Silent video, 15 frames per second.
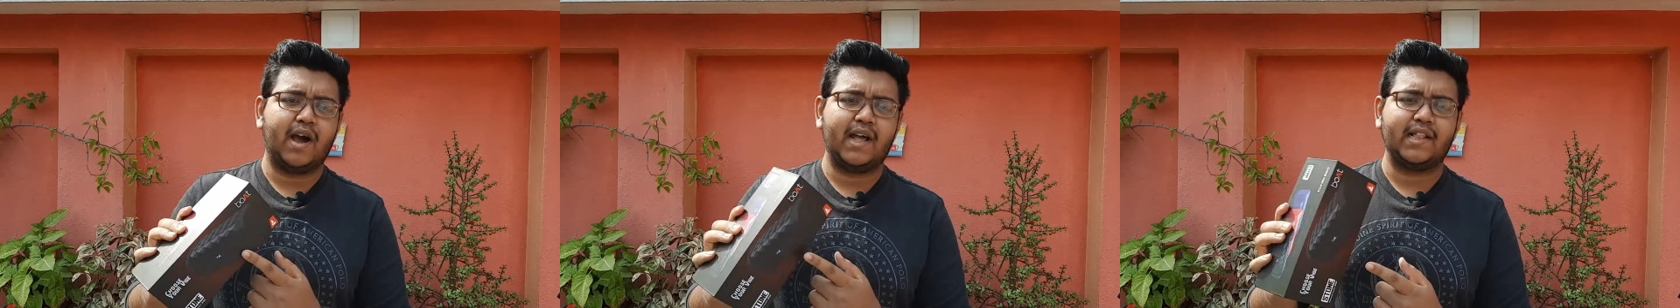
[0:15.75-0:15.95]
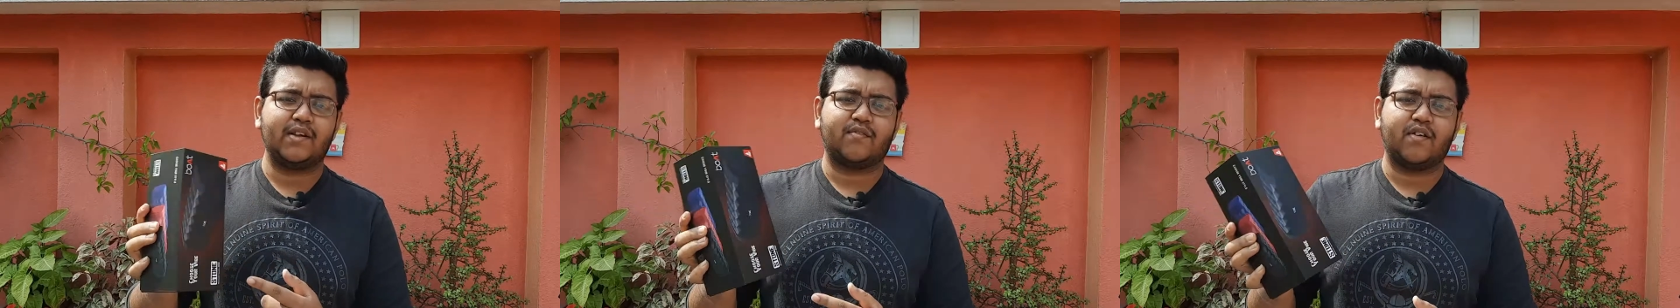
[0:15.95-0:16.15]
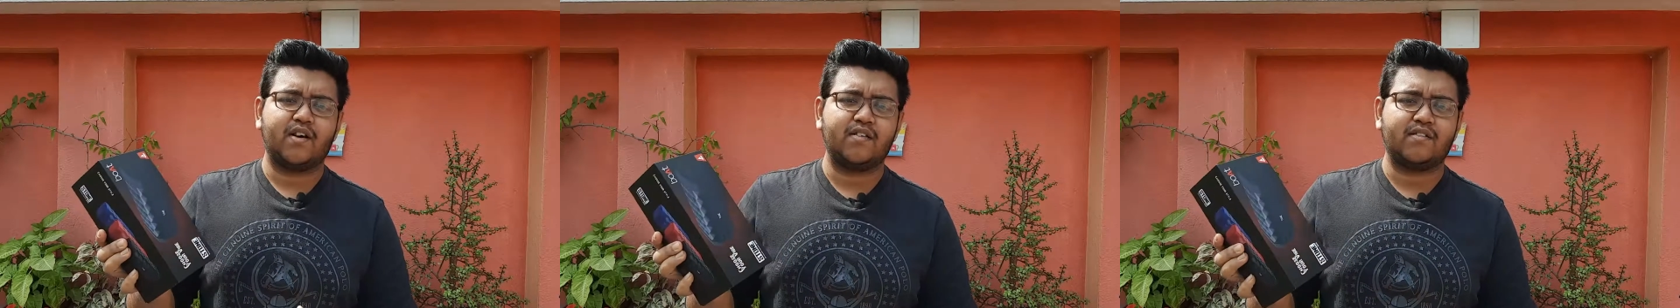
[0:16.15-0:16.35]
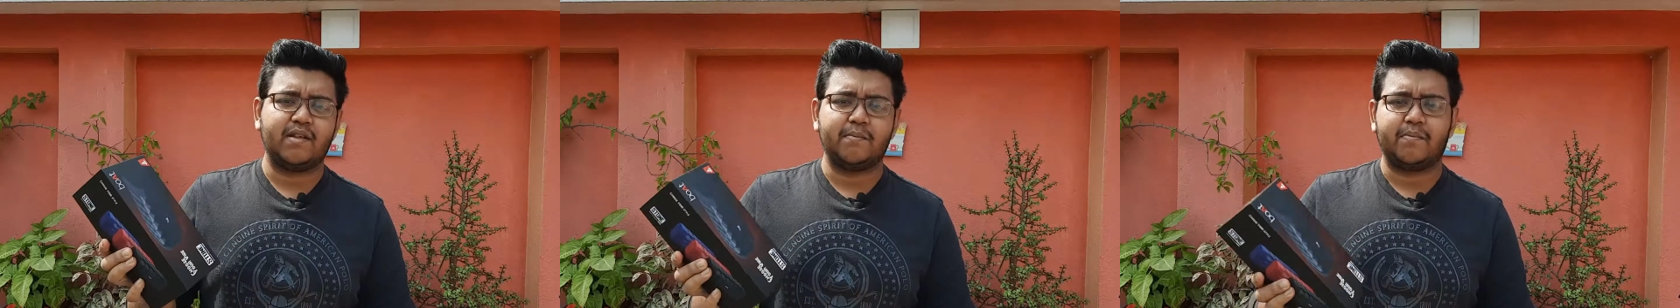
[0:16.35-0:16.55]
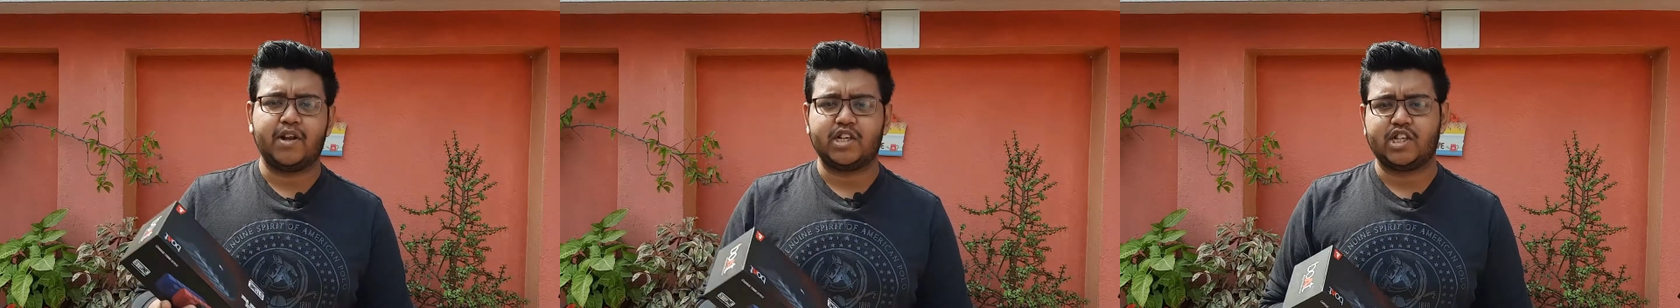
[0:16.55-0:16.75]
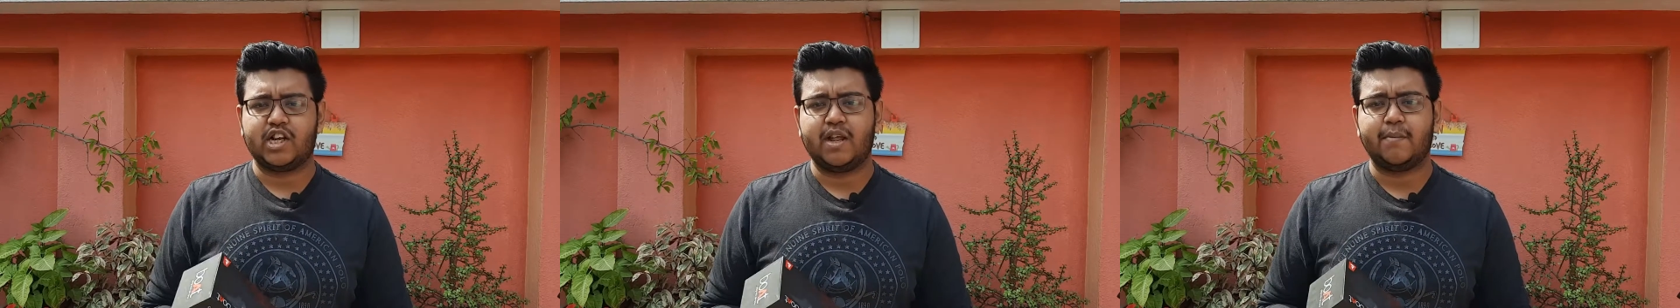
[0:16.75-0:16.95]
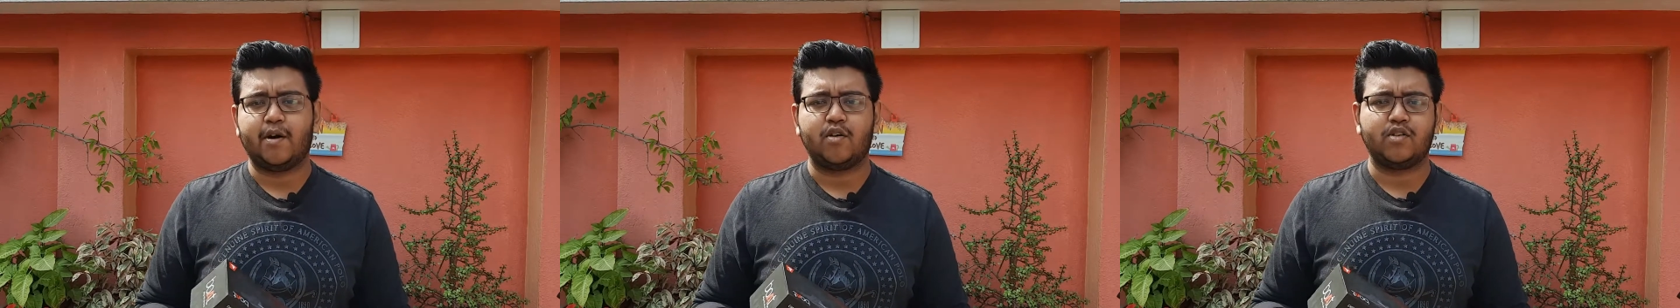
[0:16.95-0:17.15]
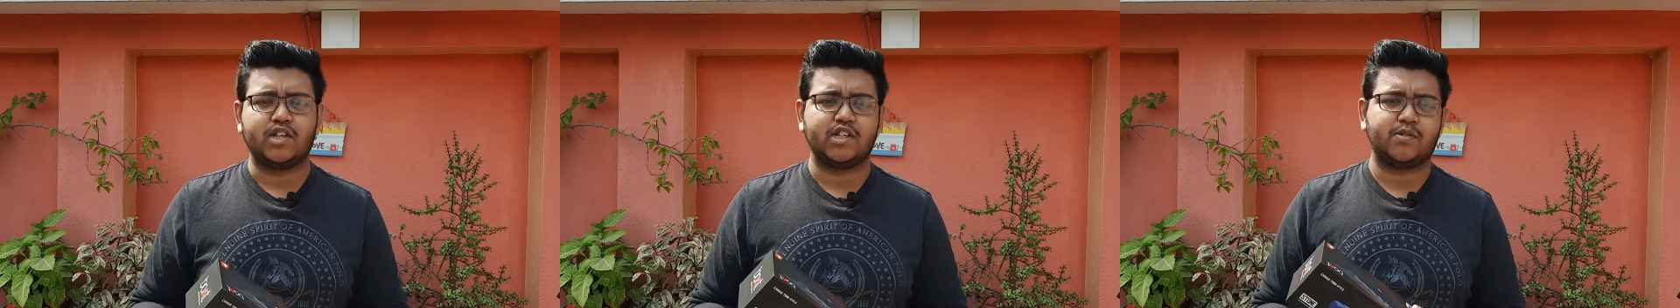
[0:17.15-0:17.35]
and the first impression
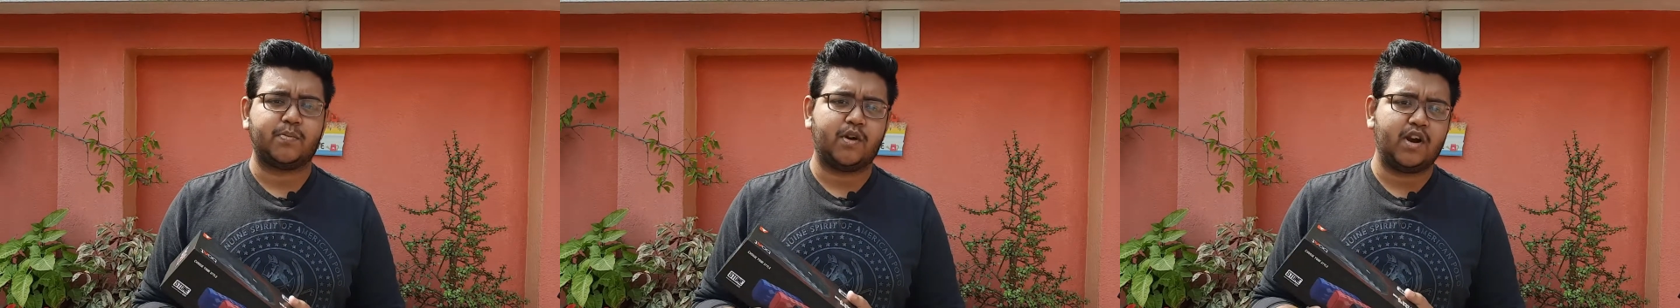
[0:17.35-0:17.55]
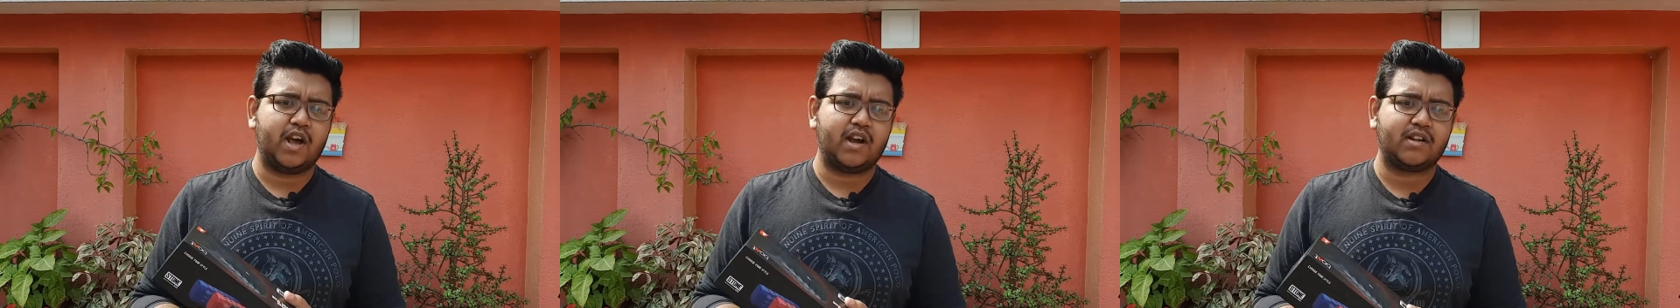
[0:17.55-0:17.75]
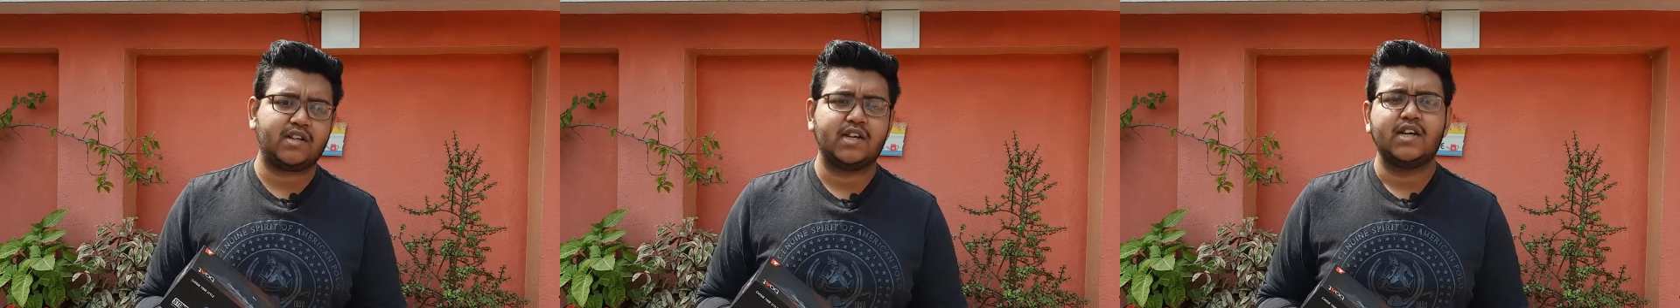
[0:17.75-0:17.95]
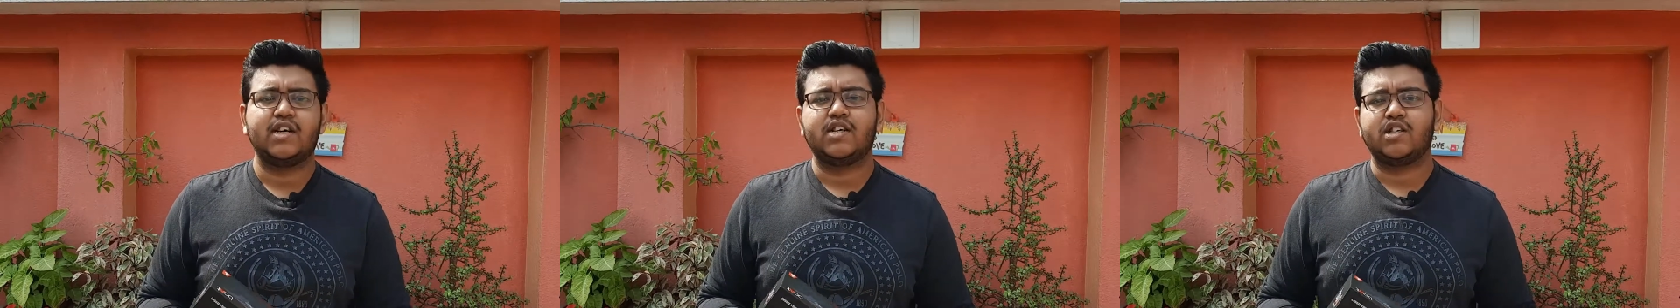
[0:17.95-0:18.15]
about this product.